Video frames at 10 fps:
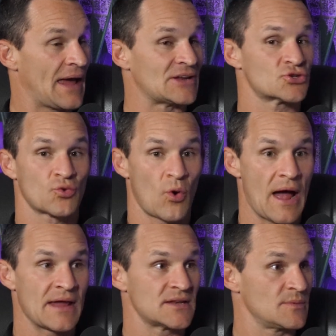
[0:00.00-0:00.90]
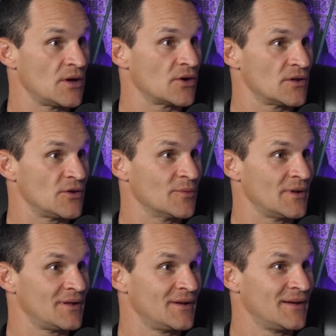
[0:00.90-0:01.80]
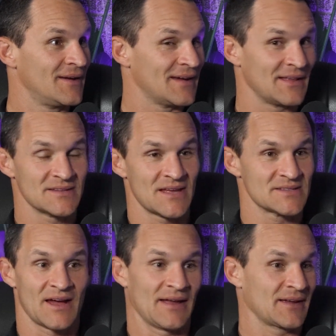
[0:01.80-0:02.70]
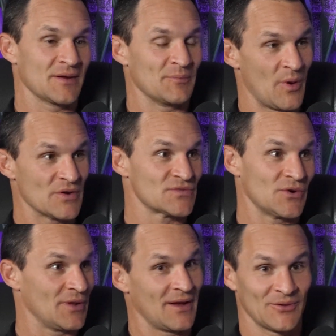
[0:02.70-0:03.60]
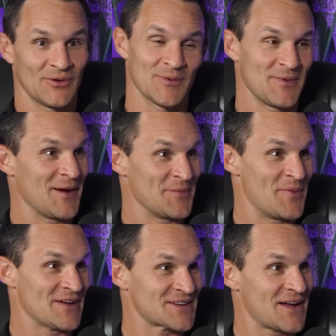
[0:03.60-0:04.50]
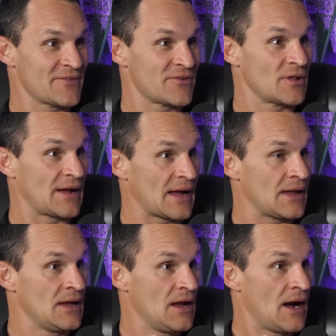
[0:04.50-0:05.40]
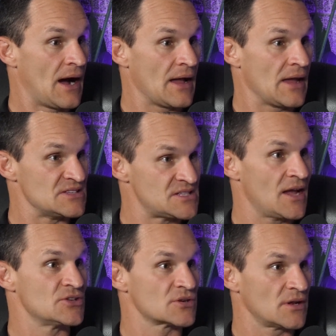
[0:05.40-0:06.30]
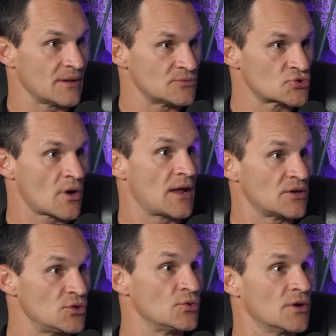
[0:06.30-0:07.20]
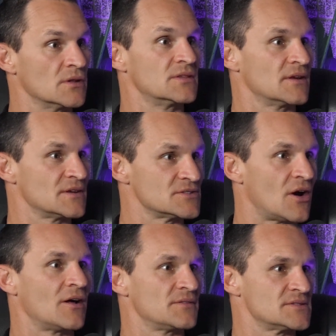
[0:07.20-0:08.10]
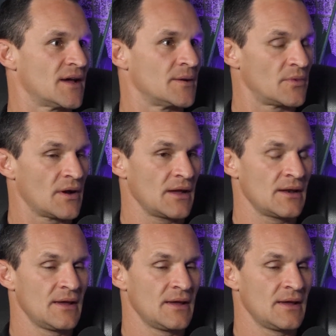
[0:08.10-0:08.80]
And I try to be a good human. And that's not like a boastful, like, look at me, I'm the best guy ever. Like I intentionally am trying to do good things all the time, right?